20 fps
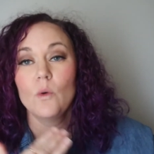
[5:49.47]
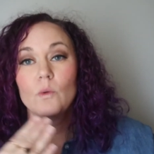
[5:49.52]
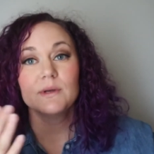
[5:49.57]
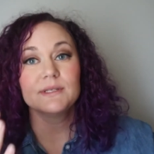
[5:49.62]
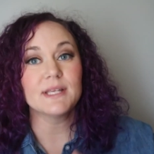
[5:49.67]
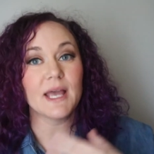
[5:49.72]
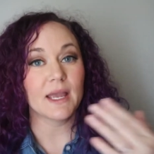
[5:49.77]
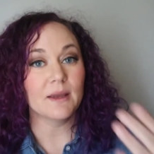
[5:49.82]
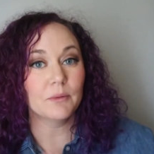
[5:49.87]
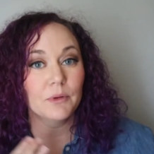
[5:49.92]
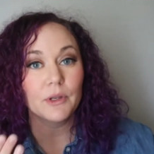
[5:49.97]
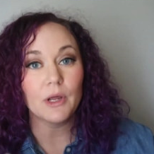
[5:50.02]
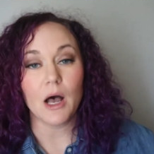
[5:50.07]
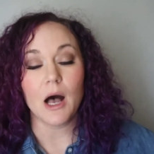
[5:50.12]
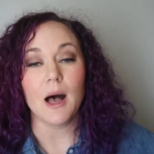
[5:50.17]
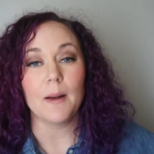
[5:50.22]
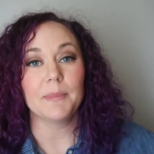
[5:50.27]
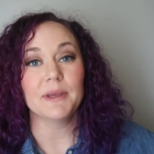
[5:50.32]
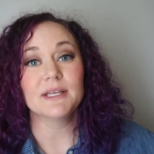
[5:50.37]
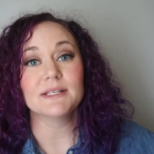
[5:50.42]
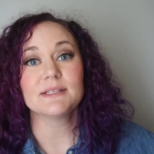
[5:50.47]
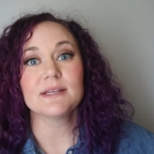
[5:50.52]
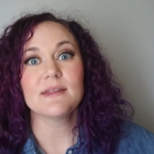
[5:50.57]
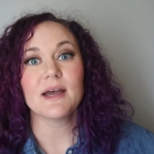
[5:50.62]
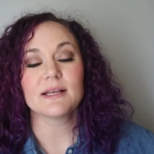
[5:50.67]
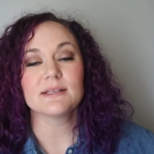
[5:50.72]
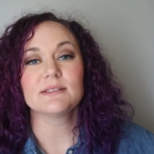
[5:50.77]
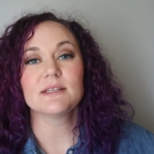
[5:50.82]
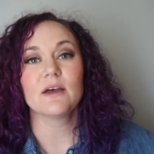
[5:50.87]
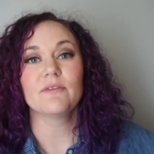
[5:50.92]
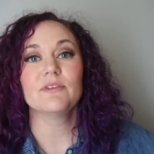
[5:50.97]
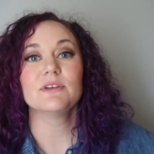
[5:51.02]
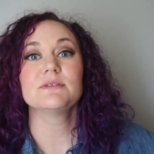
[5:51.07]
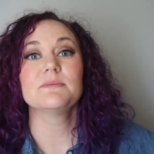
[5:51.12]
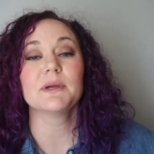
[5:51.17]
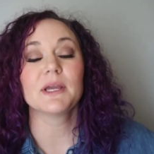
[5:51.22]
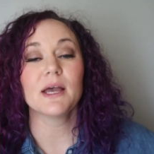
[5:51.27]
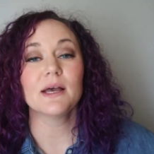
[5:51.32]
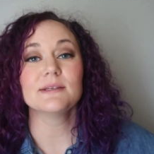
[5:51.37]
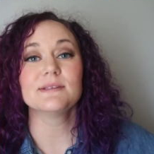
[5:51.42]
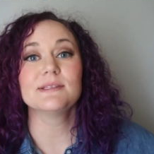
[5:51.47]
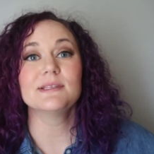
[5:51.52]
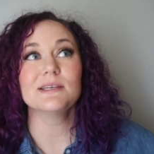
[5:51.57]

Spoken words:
was able to hop into that stuff is because